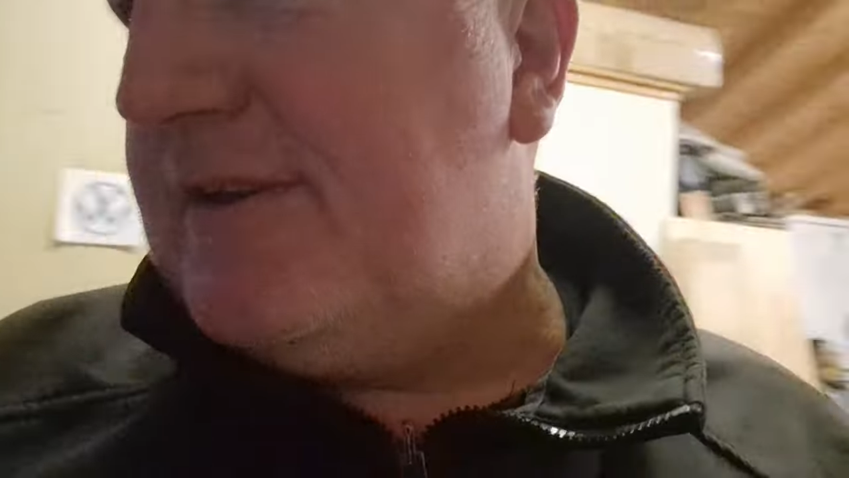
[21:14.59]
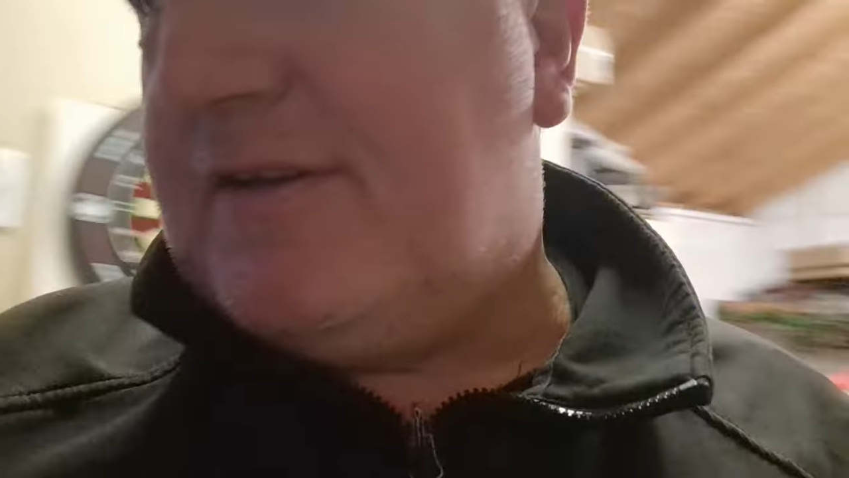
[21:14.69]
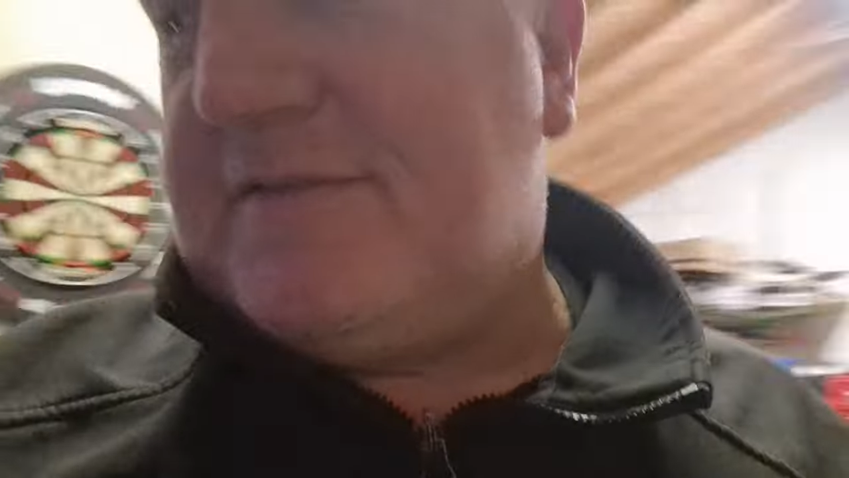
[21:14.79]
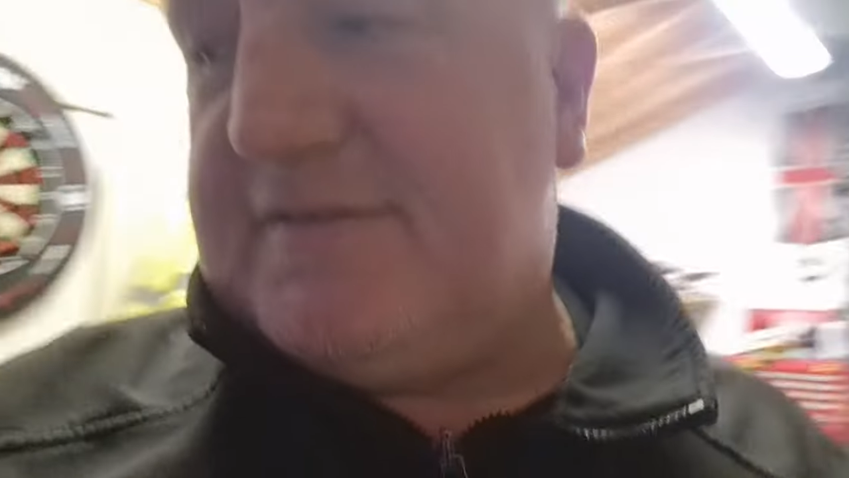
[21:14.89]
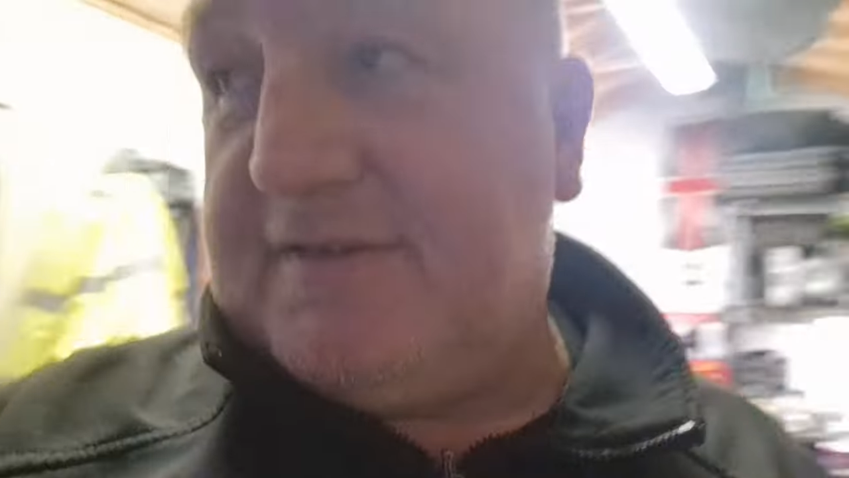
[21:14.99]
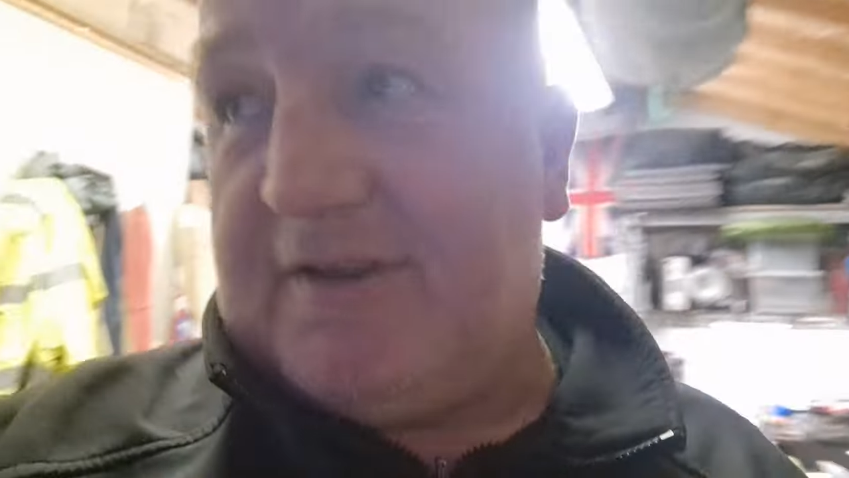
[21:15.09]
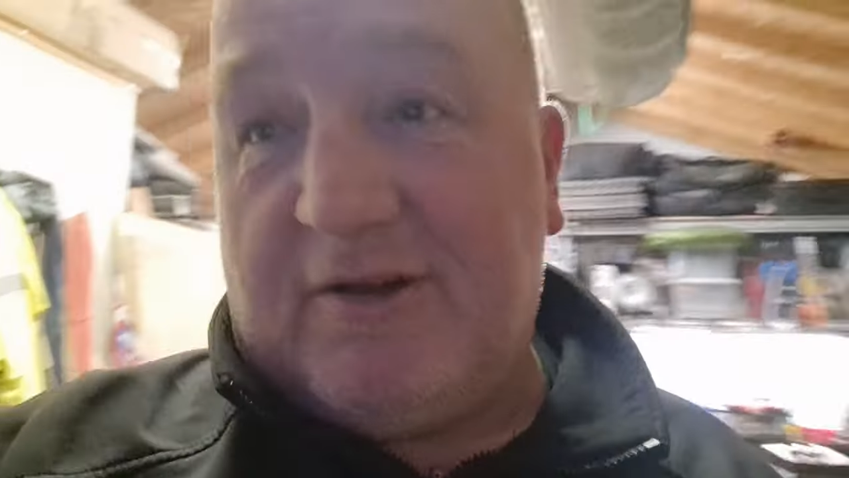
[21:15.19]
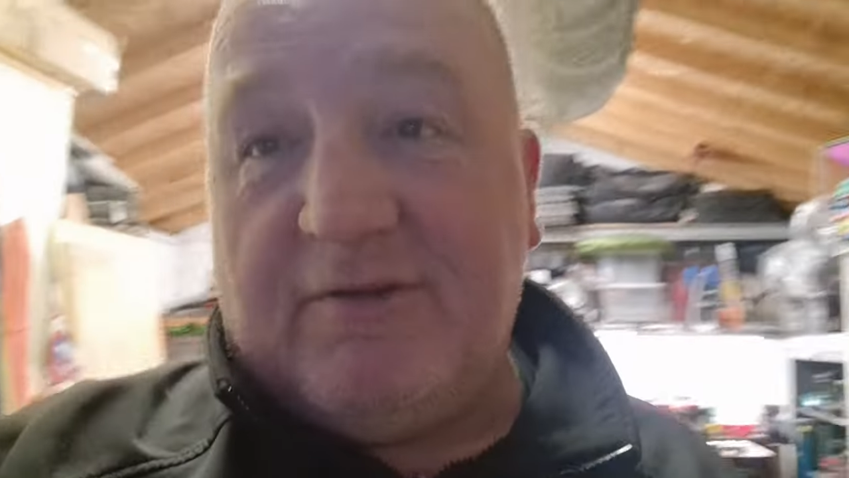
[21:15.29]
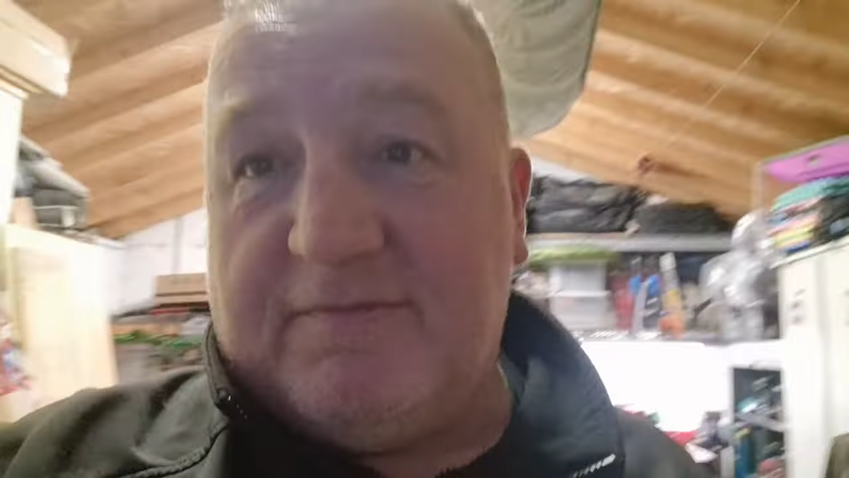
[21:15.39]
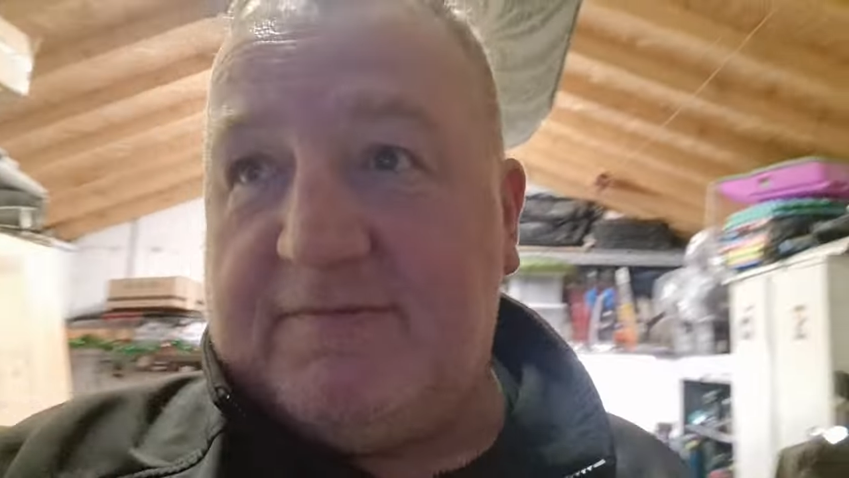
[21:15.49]
because it's in a
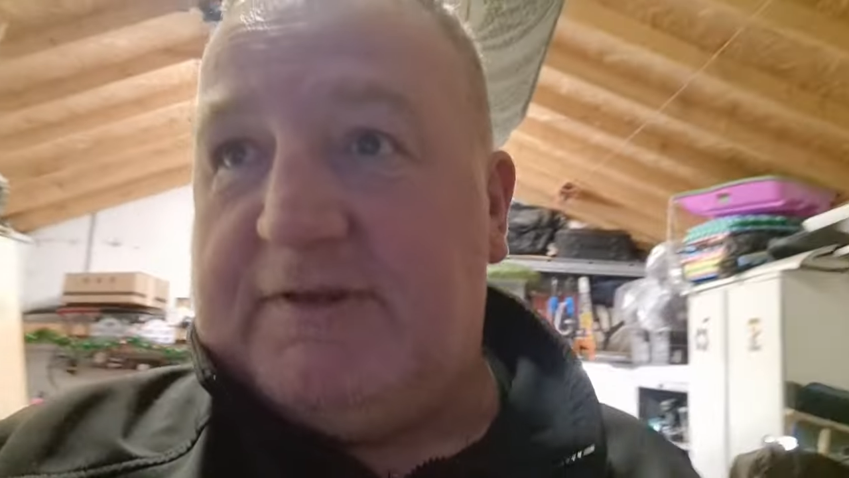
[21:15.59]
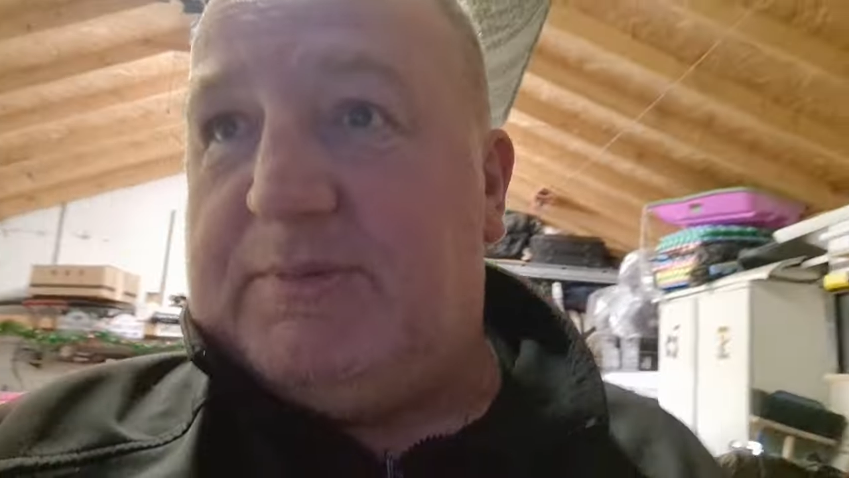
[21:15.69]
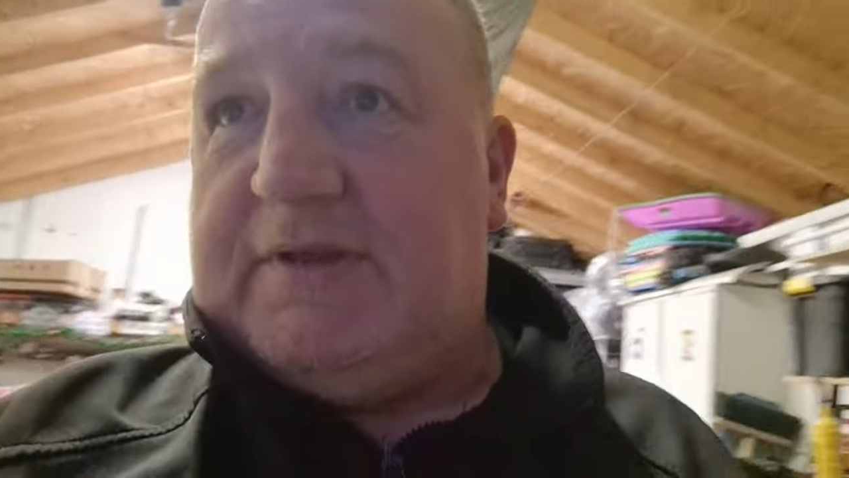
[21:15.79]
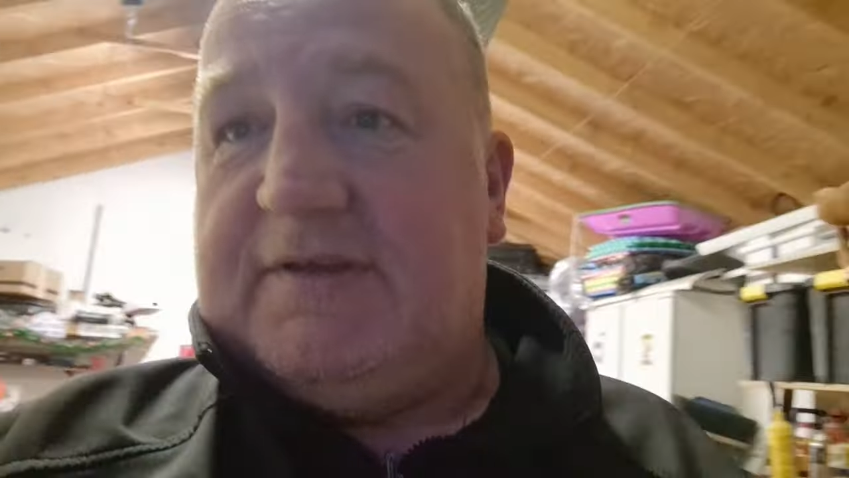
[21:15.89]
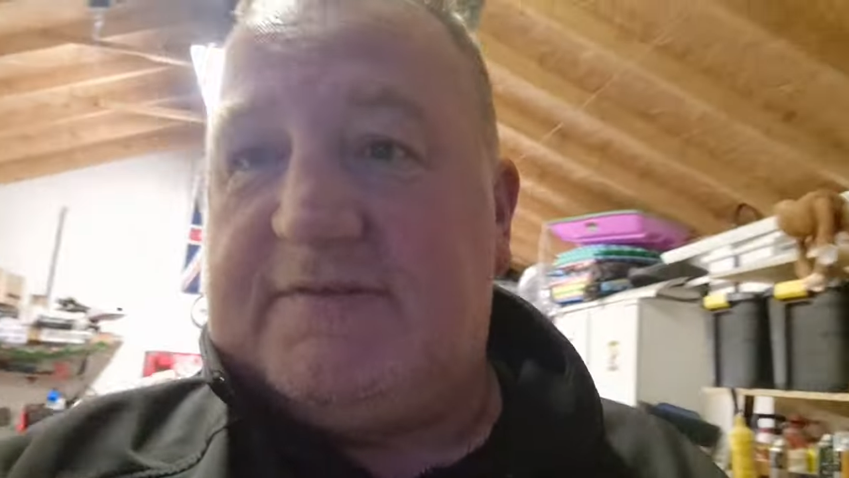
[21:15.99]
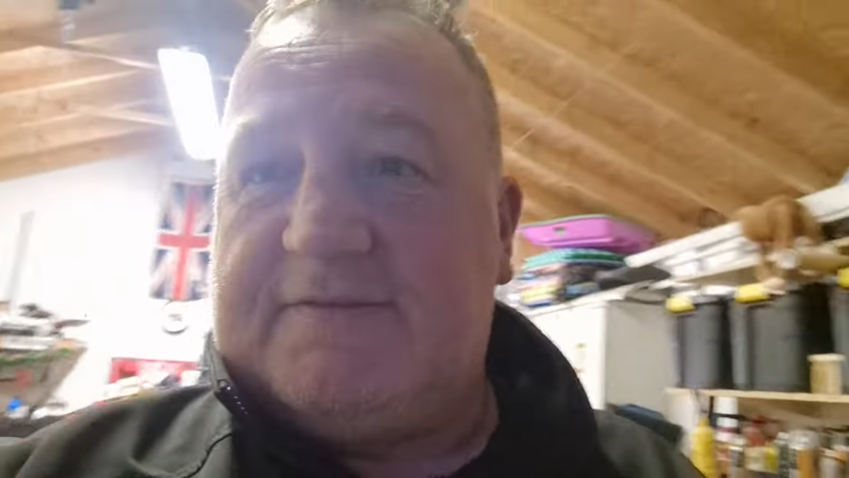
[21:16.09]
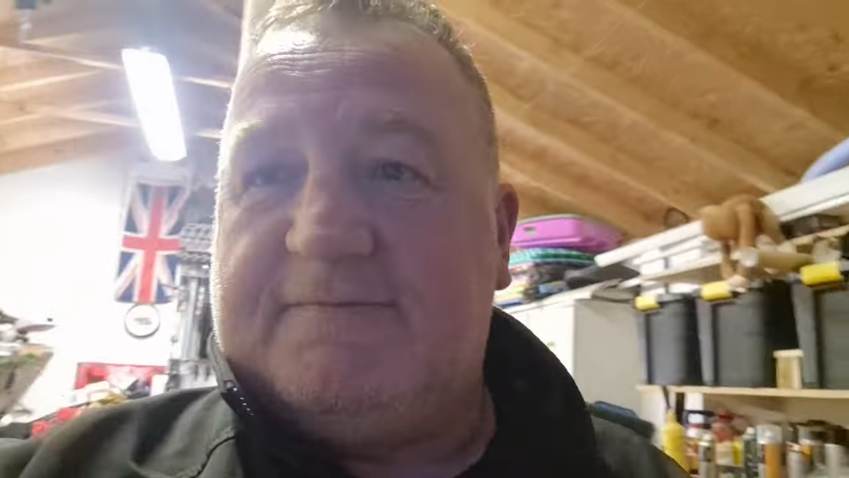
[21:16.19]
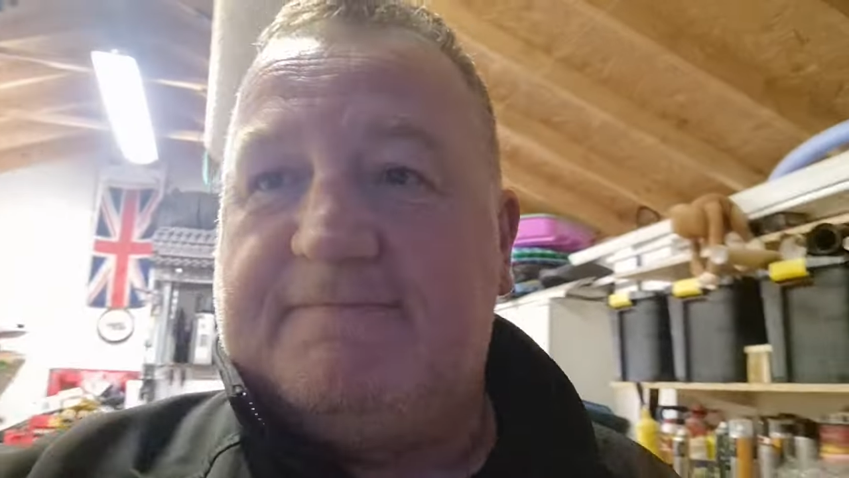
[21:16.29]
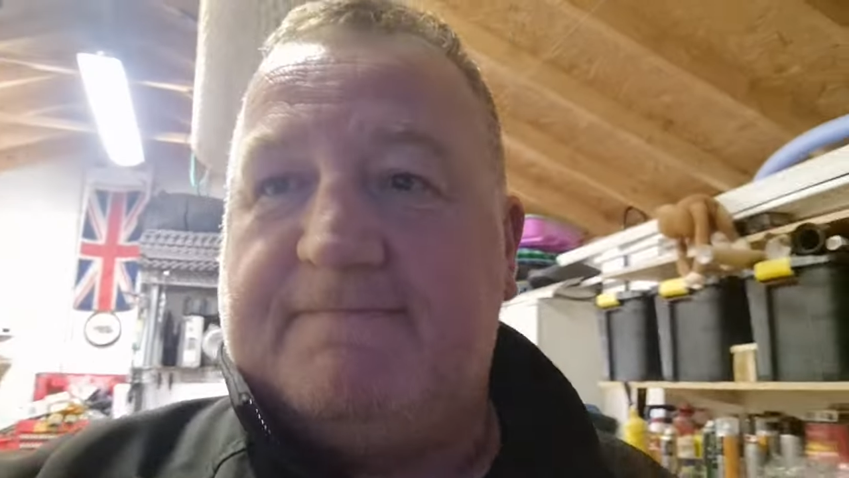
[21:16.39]
lovely place.